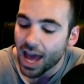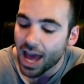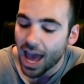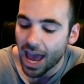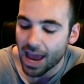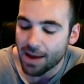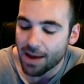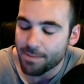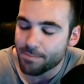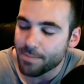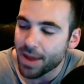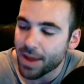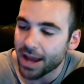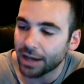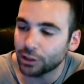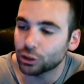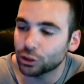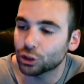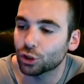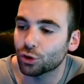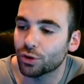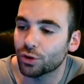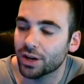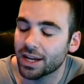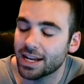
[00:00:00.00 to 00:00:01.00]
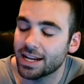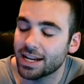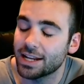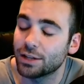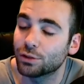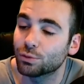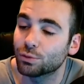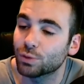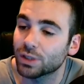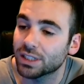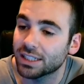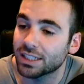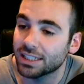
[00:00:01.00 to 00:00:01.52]
and make sure it is
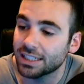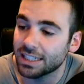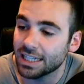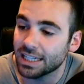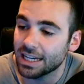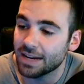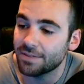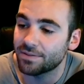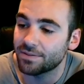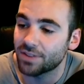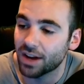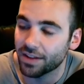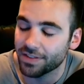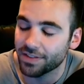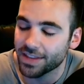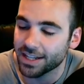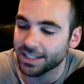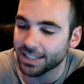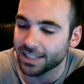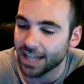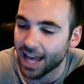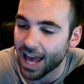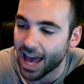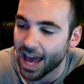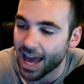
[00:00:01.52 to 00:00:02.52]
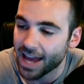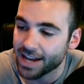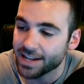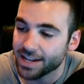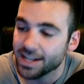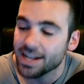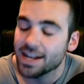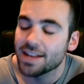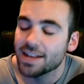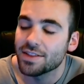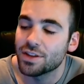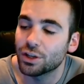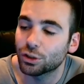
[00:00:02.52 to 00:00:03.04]
received on this end.
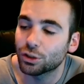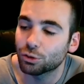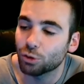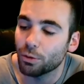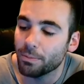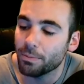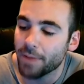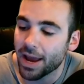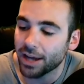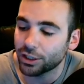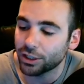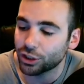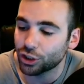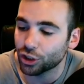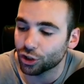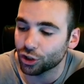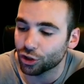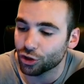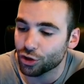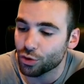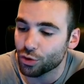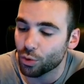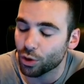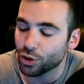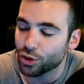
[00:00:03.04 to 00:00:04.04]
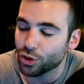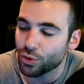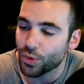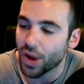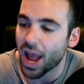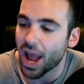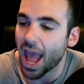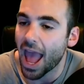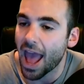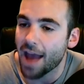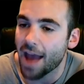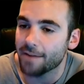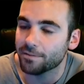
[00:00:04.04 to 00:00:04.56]
This will make sure you are doing
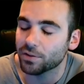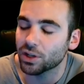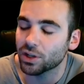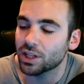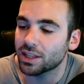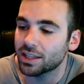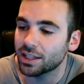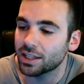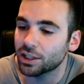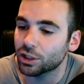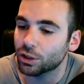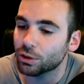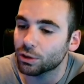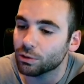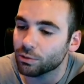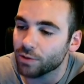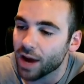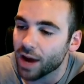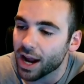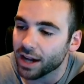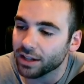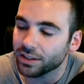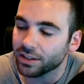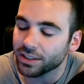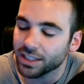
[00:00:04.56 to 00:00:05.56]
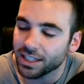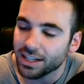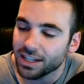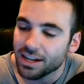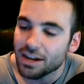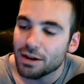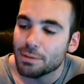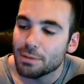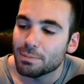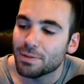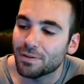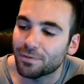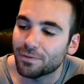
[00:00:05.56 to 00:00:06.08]
everything correctly
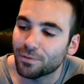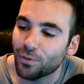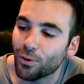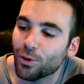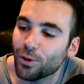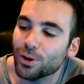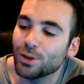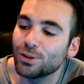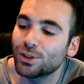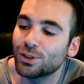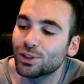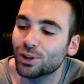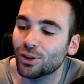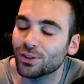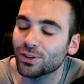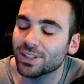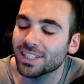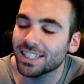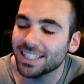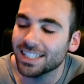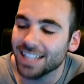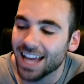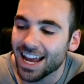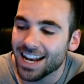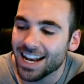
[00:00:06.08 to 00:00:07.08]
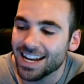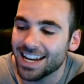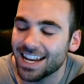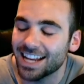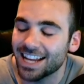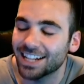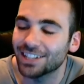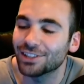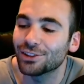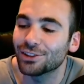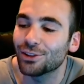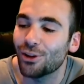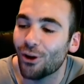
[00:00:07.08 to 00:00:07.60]
before you start
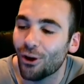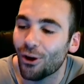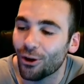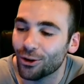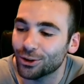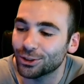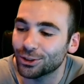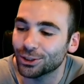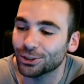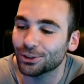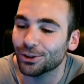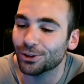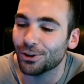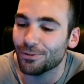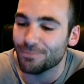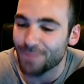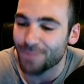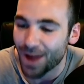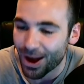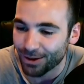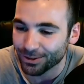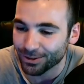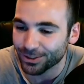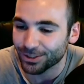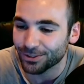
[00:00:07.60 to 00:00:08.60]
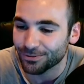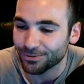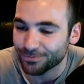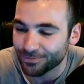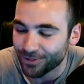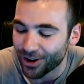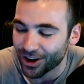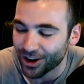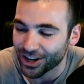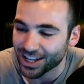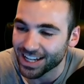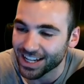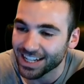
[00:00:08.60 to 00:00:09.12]
sending larger amounts of
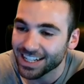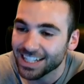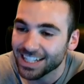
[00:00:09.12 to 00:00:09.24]
money.